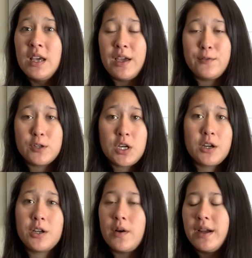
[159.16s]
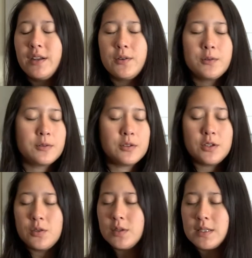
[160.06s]
and Frittato? I know
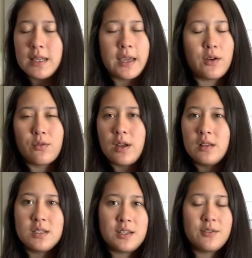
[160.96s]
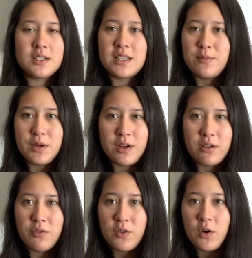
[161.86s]
new is like relative because they've been
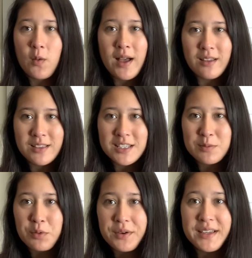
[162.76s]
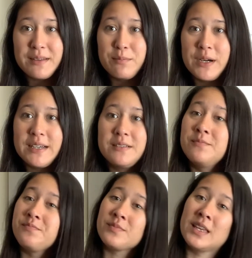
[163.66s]
around for a while at this point, but
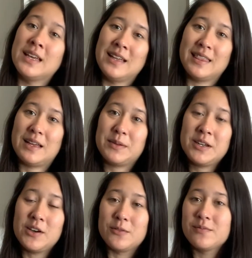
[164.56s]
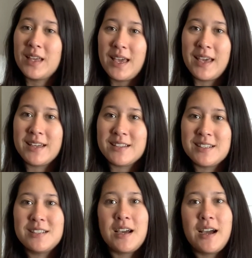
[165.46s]
let me know,
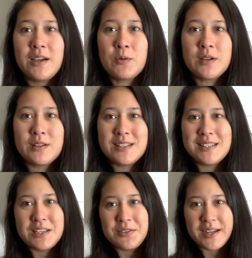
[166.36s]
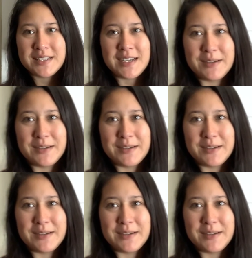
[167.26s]
and I will see you next